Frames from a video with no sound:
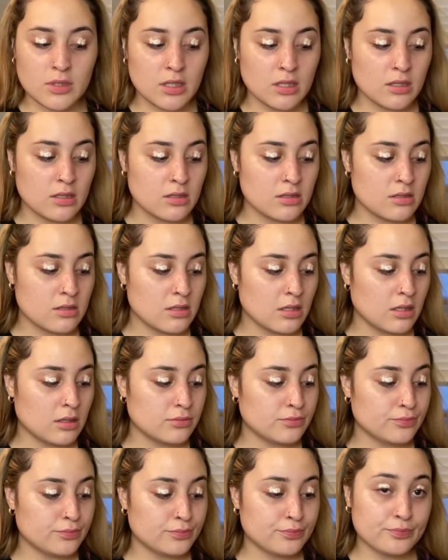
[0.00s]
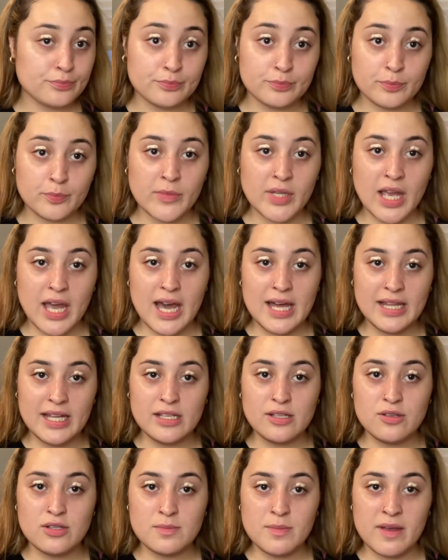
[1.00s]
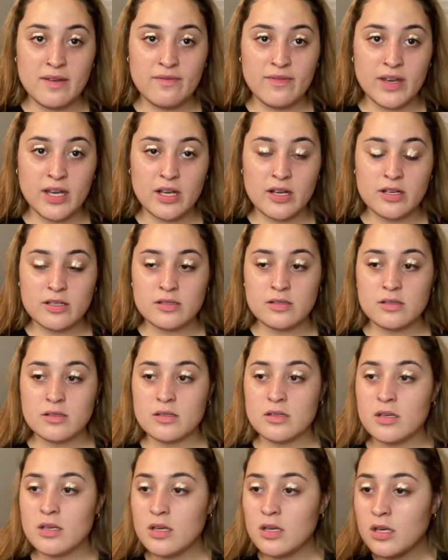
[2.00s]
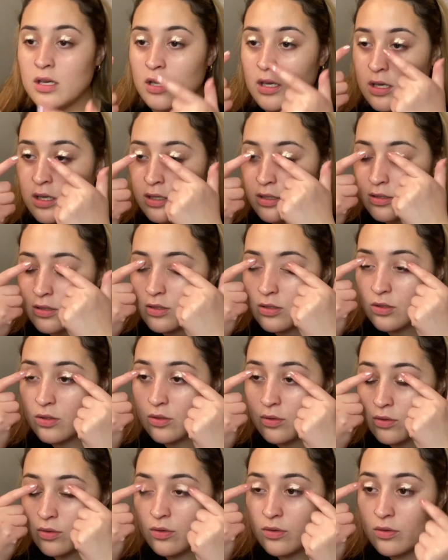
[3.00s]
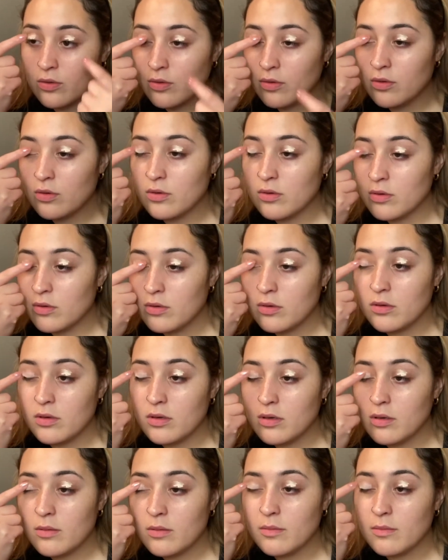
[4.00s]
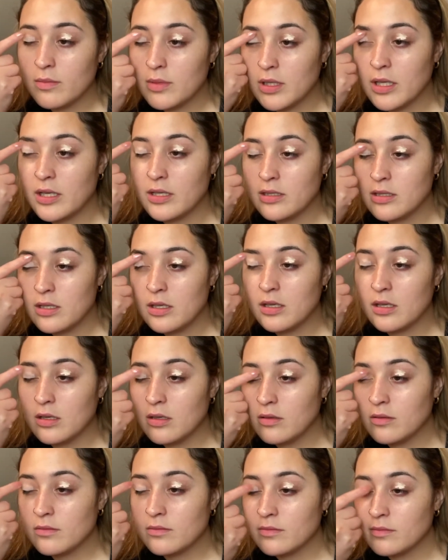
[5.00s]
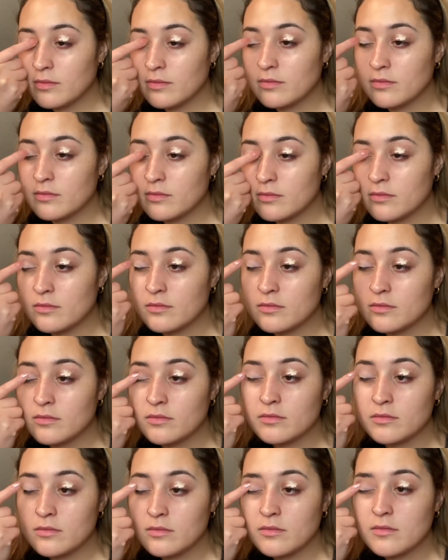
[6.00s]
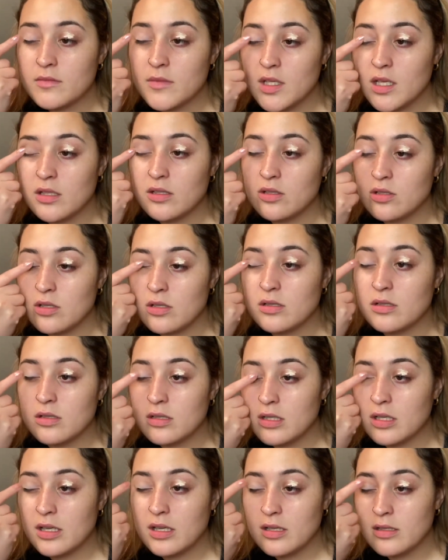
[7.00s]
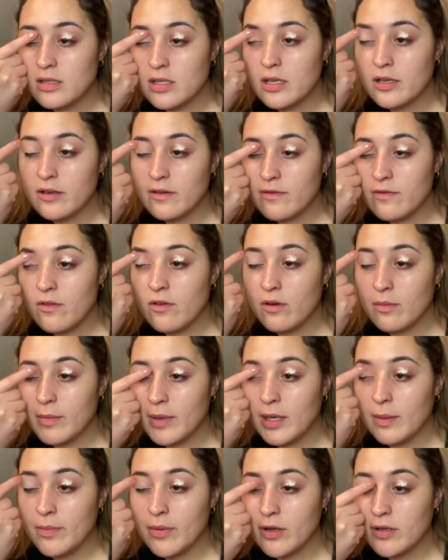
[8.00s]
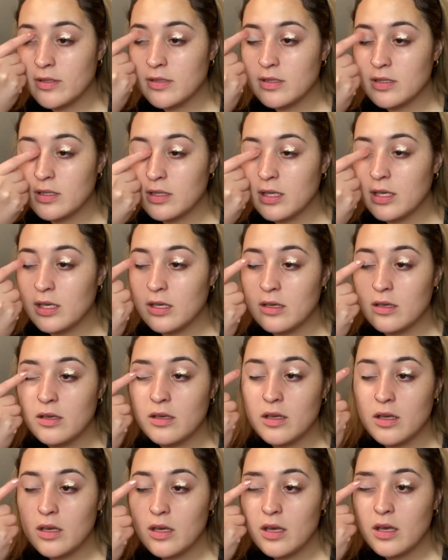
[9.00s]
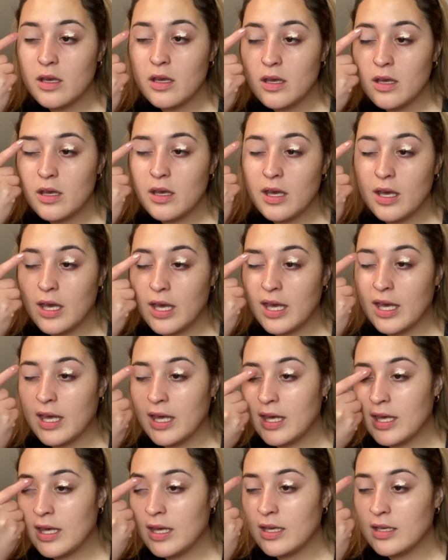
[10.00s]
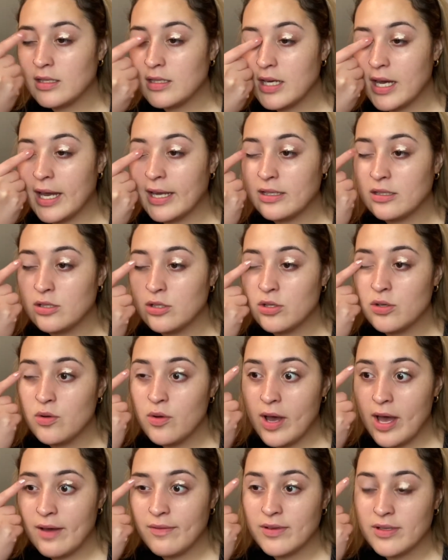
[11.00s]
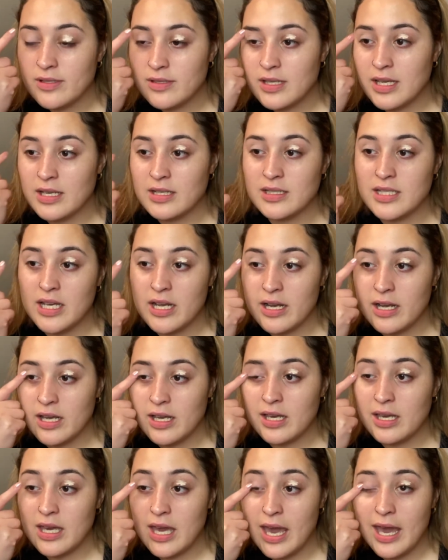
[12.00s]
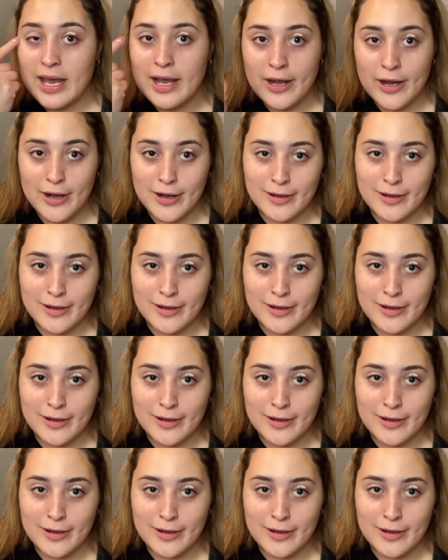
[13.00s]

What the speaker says: So I like to use my fingers to blend it in. It's just easier for me personally. And I do have a skincare